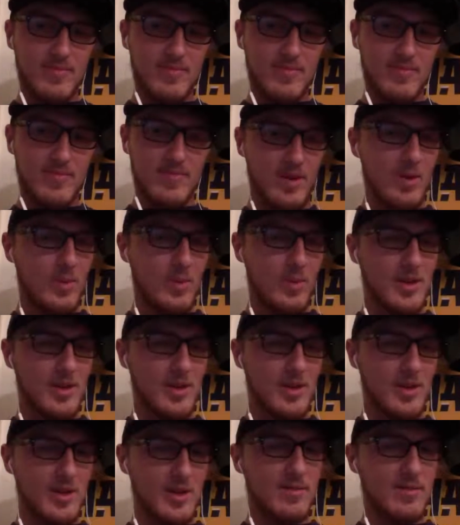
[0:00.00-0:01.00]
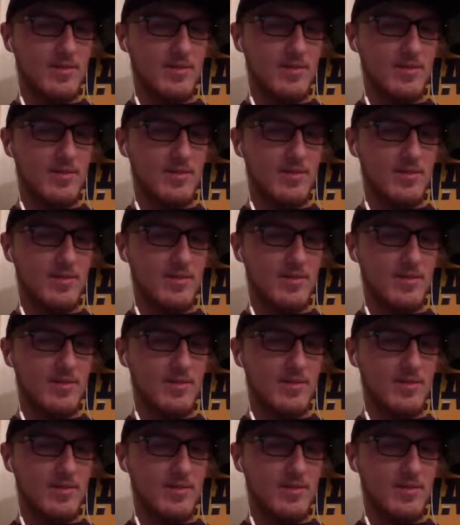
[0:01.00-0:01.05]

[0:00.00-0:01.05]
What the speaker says: So we'll see.